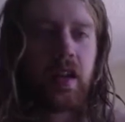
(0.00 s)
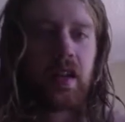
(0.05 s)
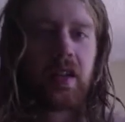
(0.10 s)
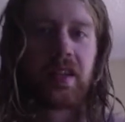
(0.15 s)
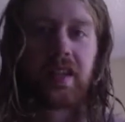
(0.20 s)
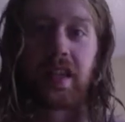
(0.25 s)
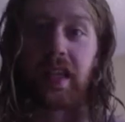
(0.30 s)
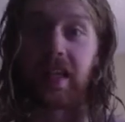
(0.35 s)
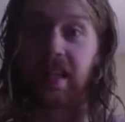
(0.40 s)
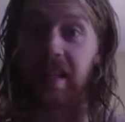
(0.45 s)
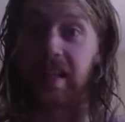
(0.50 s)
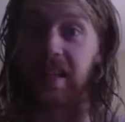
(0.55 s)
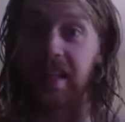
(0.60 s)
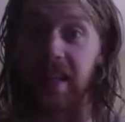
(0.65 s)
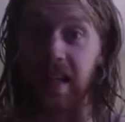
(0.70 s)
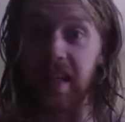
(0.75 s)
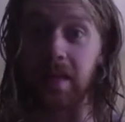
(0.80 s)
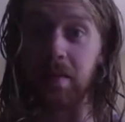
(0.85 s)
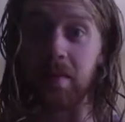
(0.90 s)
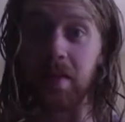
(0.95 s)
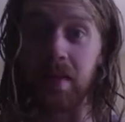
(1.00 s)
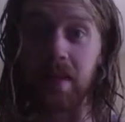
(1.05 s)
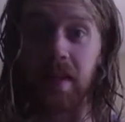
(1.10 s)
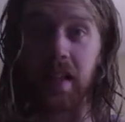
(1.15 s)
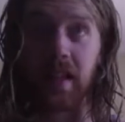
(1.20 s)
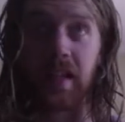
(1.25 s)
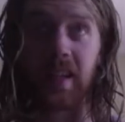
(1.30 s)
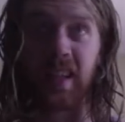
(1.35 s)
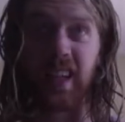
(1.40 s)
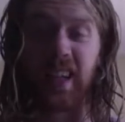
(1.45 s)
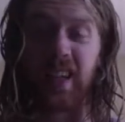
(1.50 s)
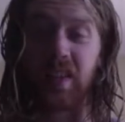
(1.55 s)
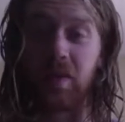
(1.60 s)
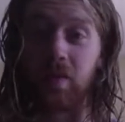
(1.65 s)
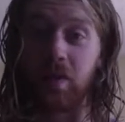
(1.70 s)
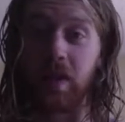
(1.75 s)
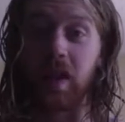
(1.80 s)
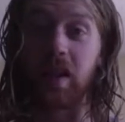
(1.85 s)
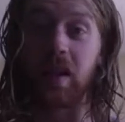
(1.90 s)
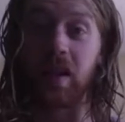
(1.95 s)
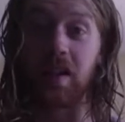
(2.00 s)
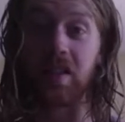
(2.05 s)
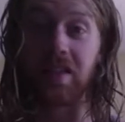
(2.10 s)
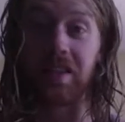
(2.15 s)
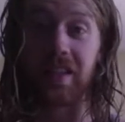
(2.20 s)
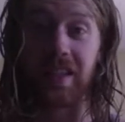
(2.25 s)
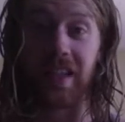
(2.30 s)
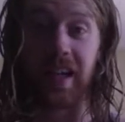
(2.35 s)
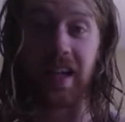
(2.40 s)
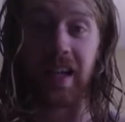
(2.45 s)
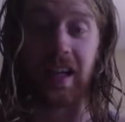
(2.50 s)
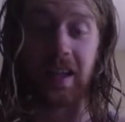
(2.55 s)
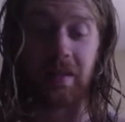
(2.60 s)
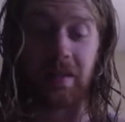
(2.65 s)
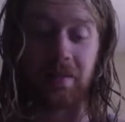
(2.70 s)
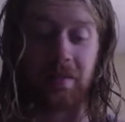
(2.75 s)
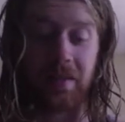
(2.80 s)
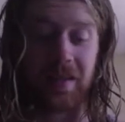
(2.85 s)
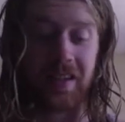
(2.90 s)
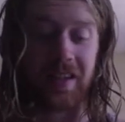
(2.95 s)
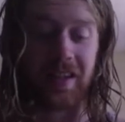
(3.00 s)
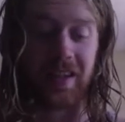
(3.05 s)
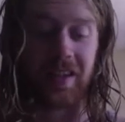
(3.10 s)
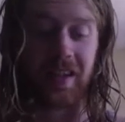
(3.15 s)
saying the same thing like 300 times,